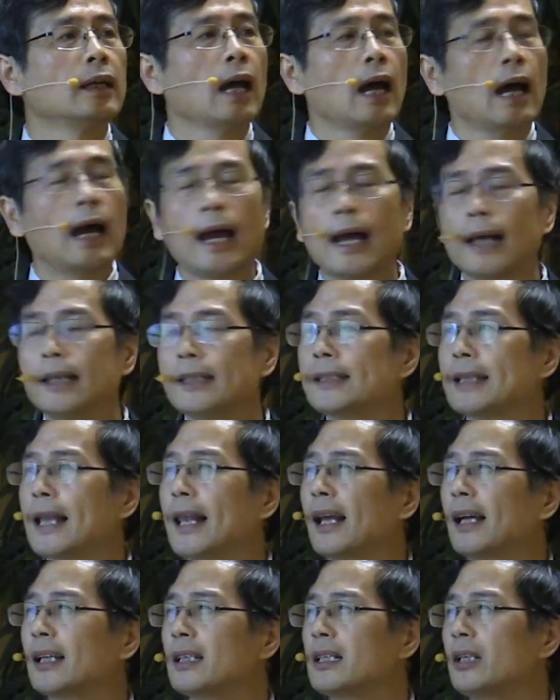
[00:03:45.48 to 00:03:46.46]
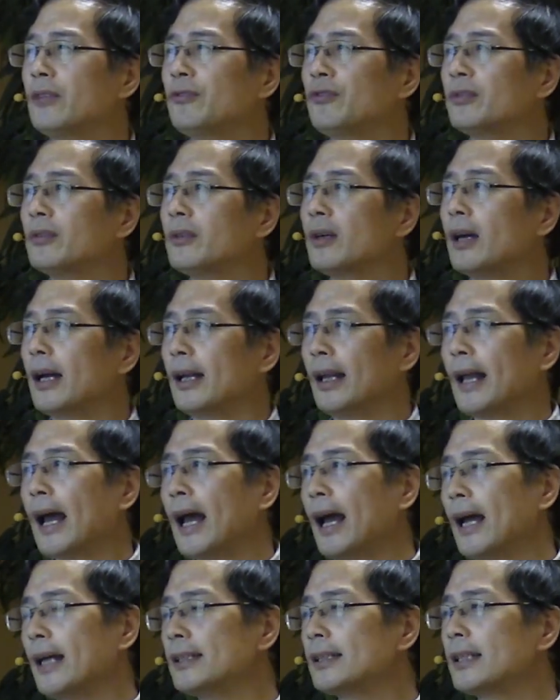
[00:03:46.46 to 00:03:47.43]
high selective, and
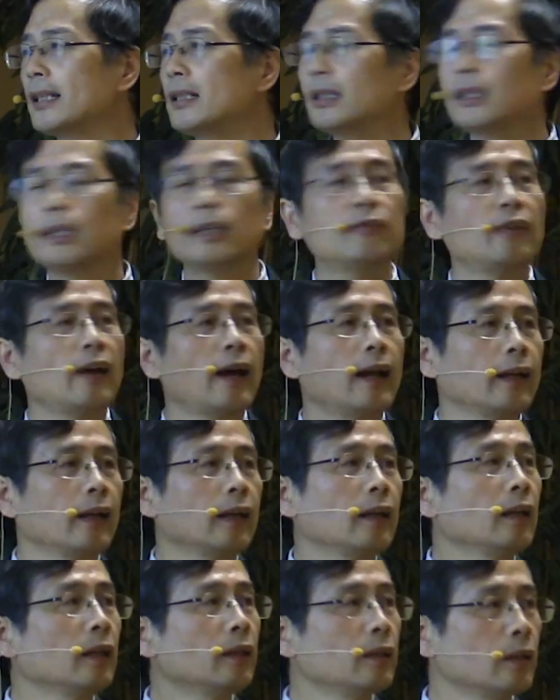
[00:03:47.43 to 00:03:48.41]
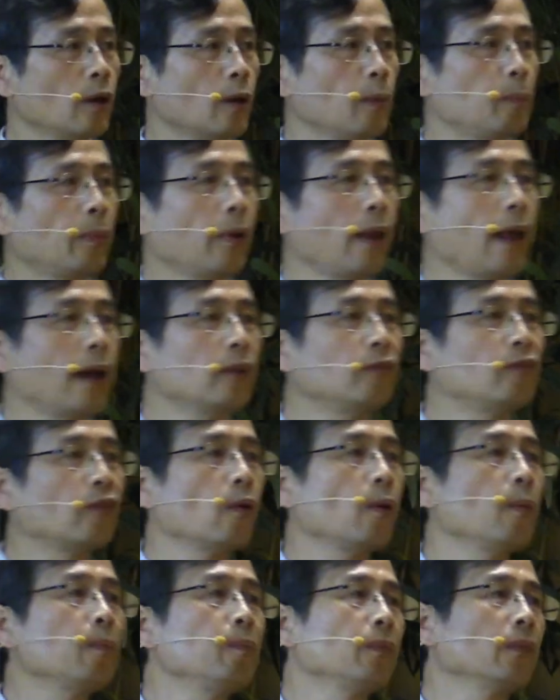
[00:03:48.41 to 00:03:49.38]
high sensitive analytical
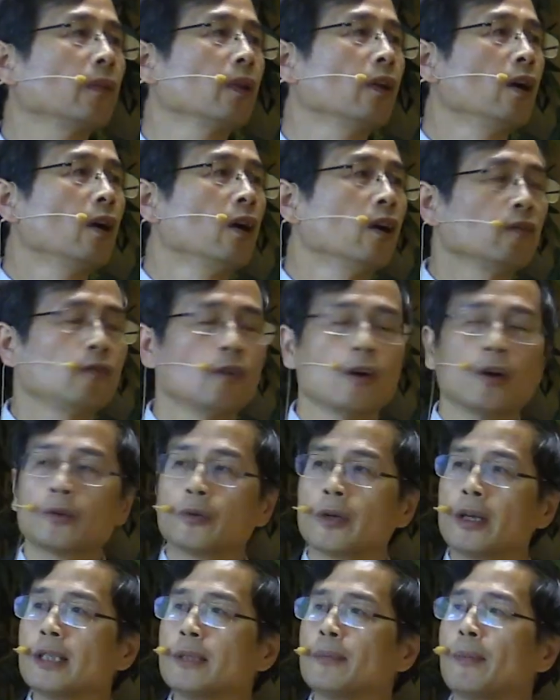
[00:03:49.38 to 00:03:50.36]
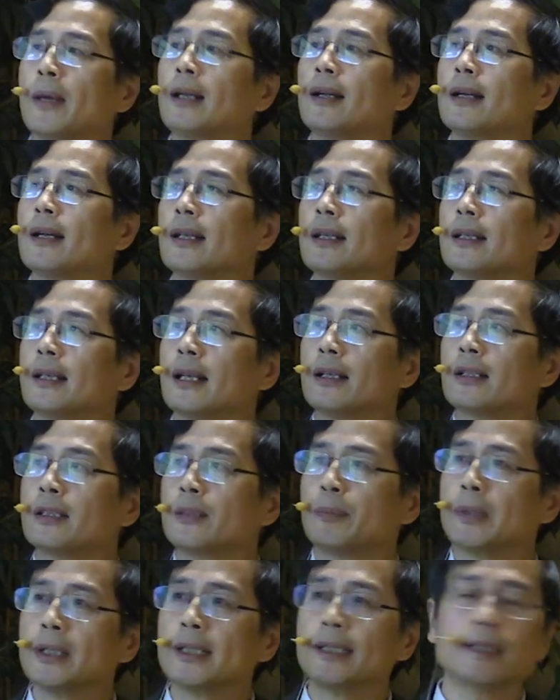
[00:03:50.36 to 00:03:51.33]
platform for trace matter and their
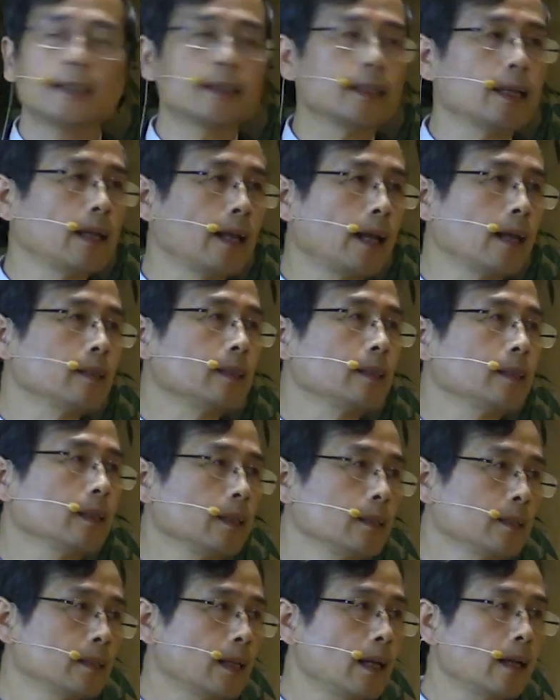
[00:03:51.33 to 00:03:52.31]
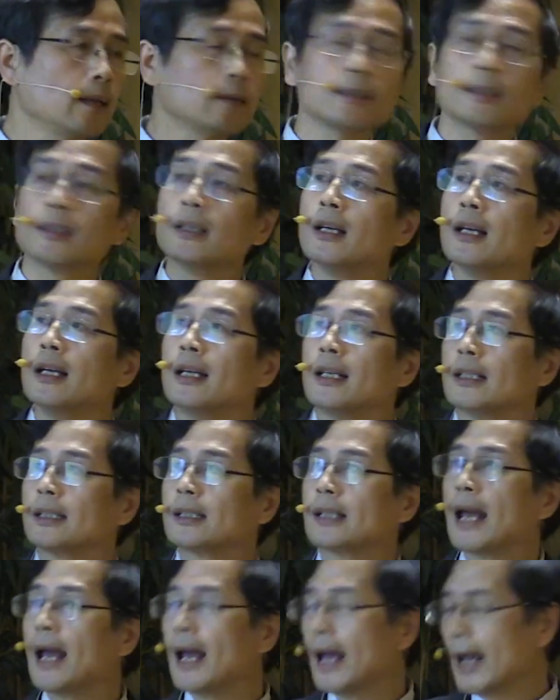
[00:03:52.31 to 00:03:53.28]
species analysis in cells
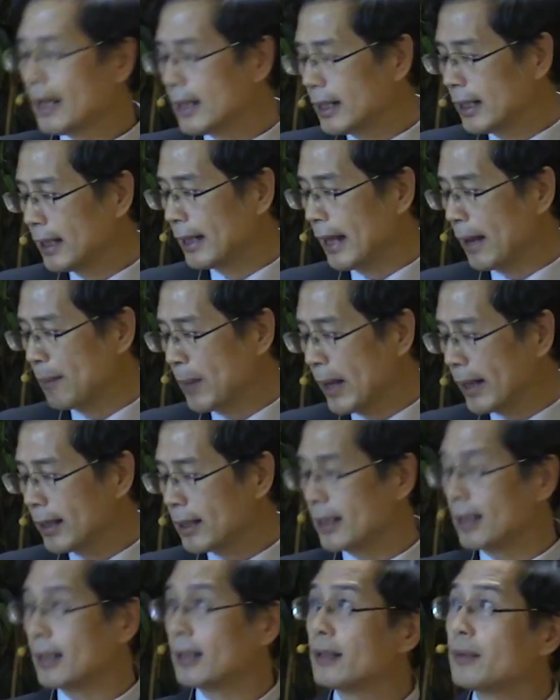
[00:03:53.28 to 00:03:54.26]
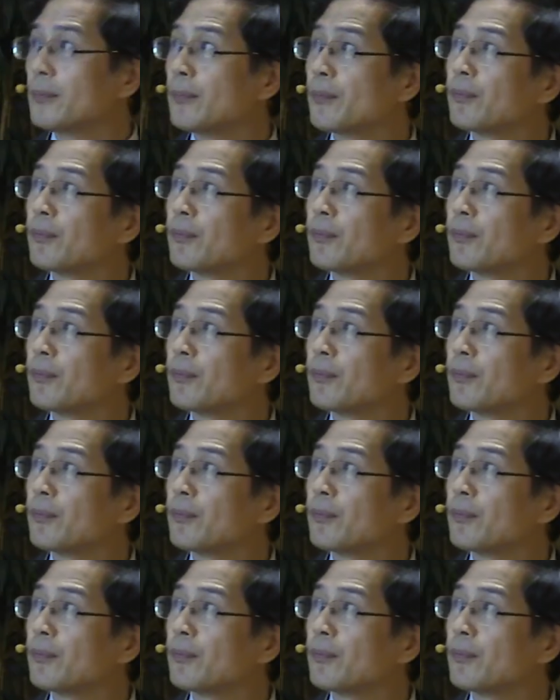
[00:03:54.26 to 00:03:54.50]
is highly demanded.